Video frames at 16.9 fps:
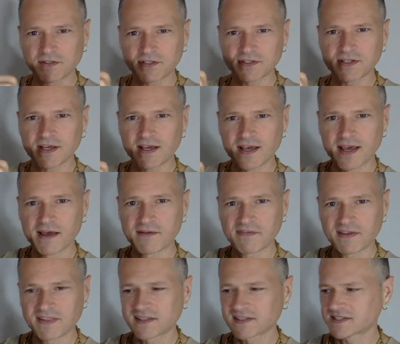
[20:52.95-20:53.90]
Just
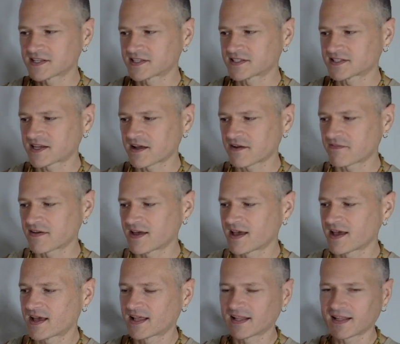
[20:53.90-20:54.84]
having this stuff
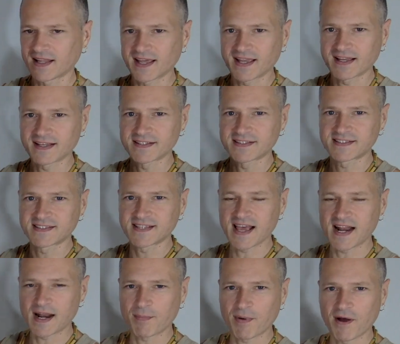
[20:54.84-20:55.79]
like
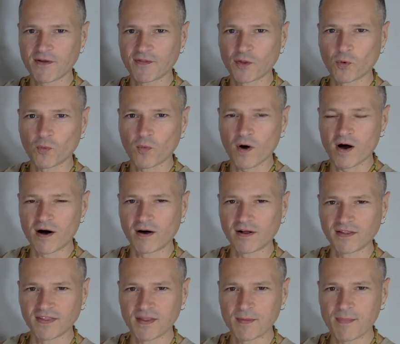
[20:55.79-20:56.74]
set up on the
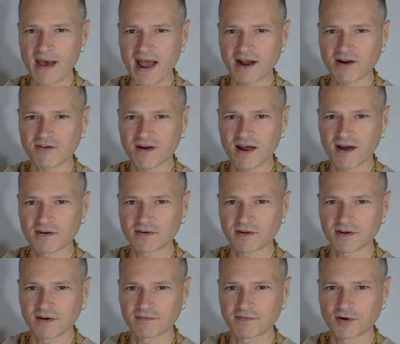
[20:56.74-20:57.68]
wall in the background
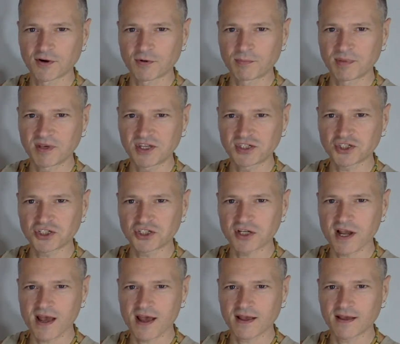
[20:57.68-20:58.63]
of your beach
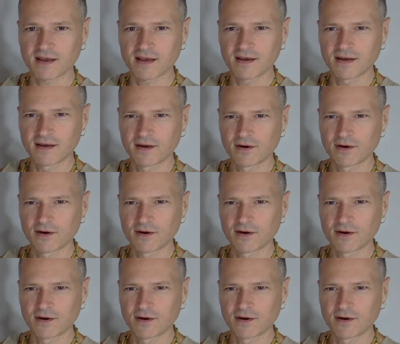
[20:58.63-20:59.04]
shack,